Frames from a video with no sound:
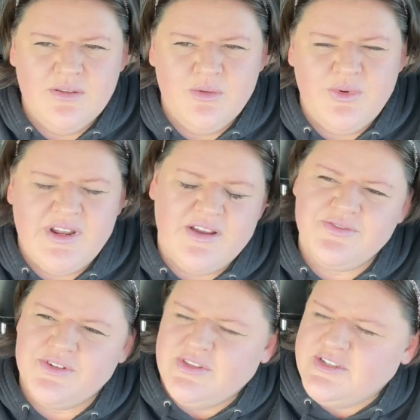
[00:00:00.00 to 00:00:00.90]

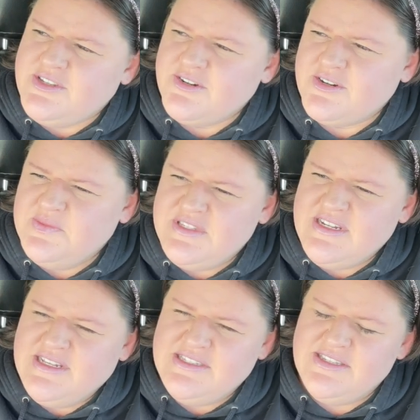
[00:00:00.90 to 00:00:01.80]
whatever the
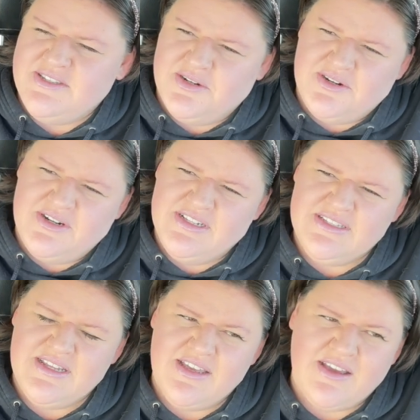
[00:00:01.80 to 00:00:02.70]
circumstances are. And
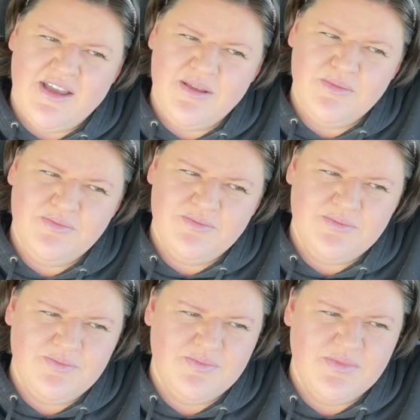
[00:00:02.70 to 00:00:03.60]
it's like, I'm
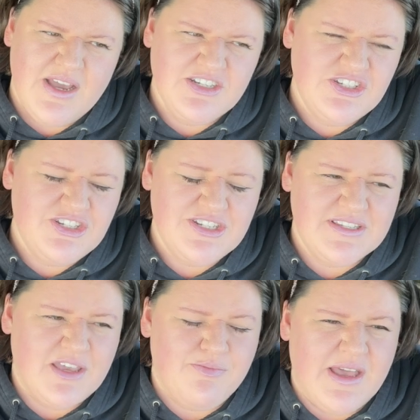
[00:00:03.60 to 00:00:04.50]
I should just
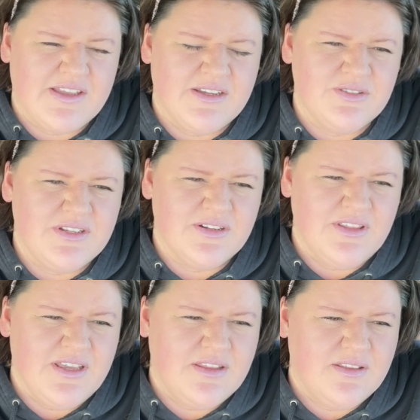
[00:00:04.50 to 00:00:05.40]
get back out there.
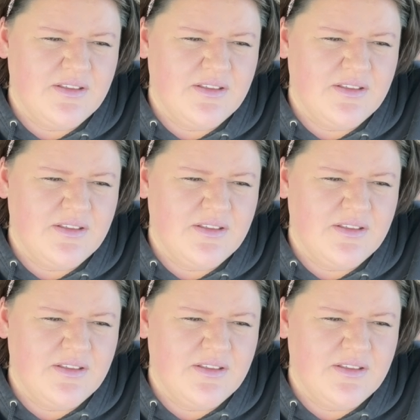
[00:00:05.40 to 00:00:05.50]
Like,